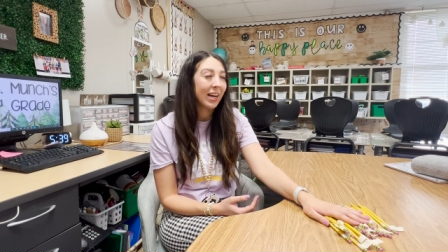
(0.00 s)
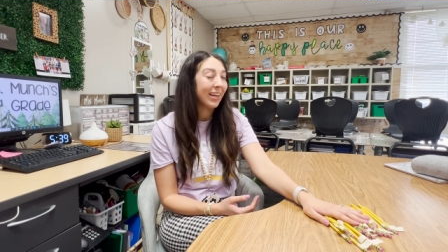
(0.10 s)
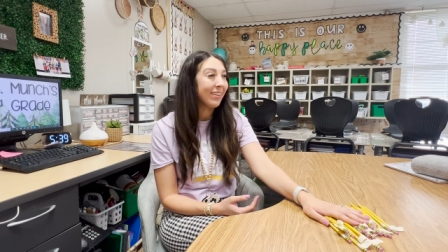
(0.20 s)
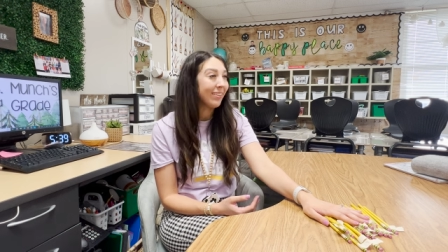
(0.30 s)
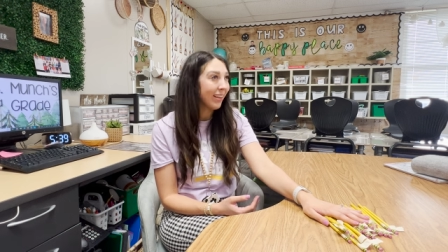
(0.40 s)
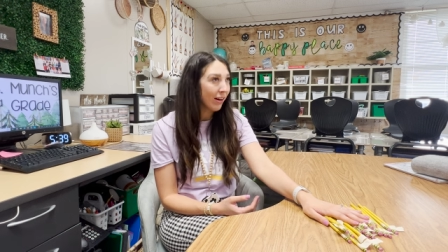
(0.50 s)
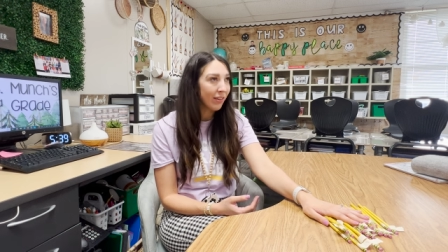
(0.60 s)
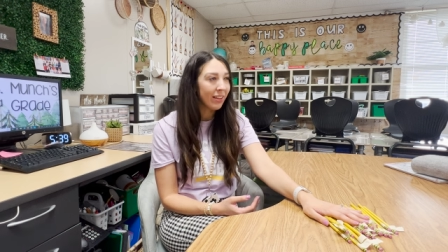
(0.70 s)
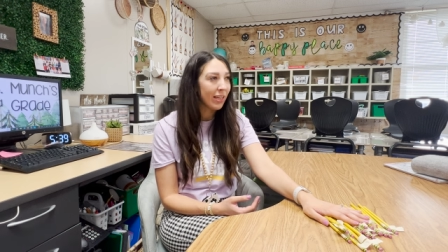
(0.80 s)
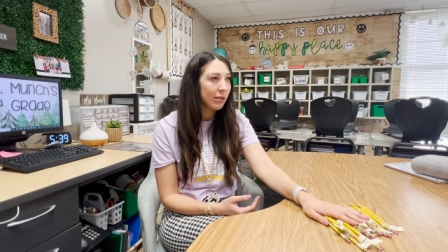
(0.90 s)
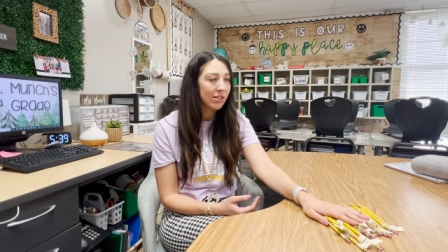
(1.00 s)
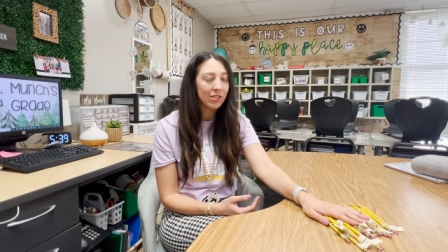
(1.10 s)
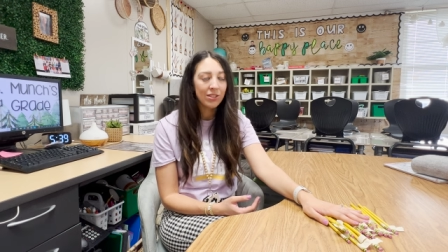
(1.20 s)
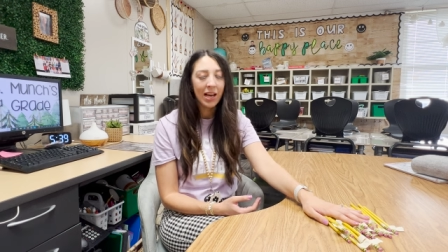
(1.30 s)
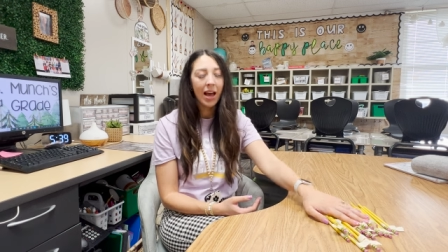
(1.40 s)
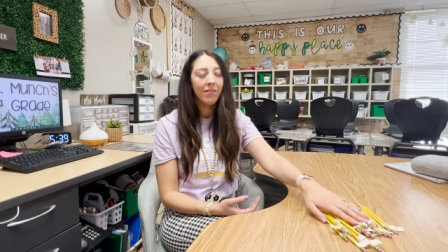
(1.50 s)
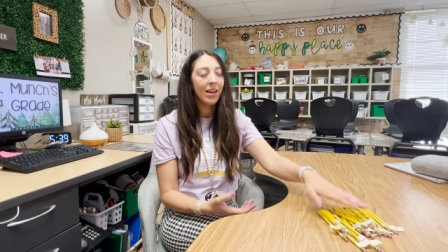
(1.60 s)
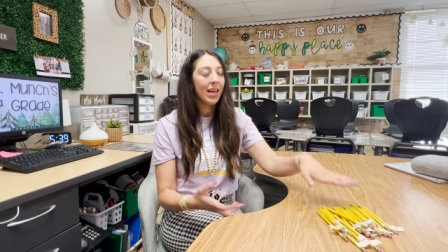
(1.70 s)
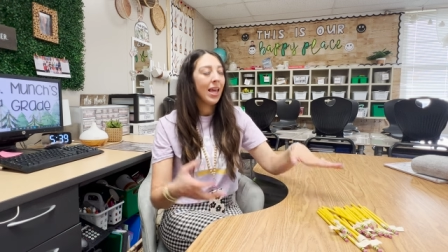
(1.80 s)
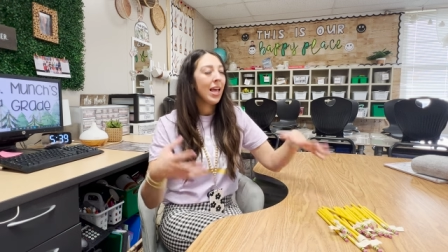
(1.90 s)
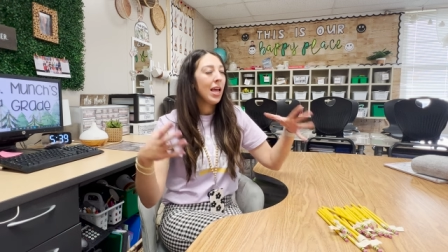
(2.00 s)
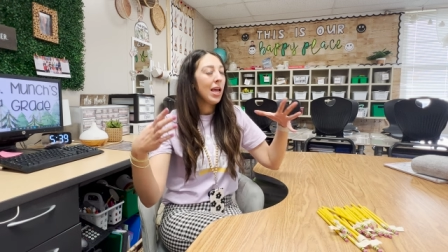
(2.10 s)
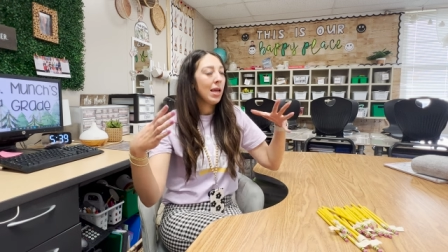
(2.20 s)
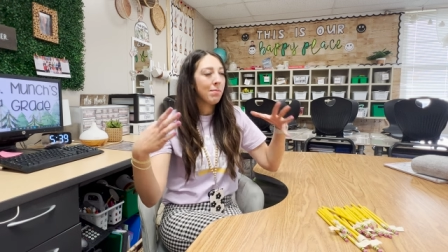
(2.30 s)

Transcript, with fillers: I literally used to just have a